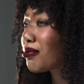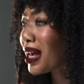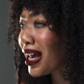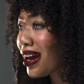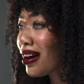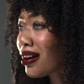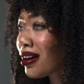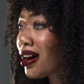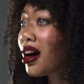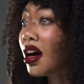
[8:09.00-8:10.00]
my hair
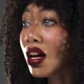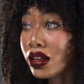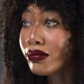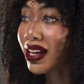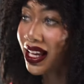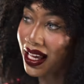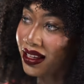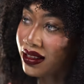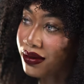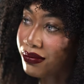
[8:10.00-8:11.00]
on my
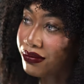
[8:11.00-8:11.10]
head.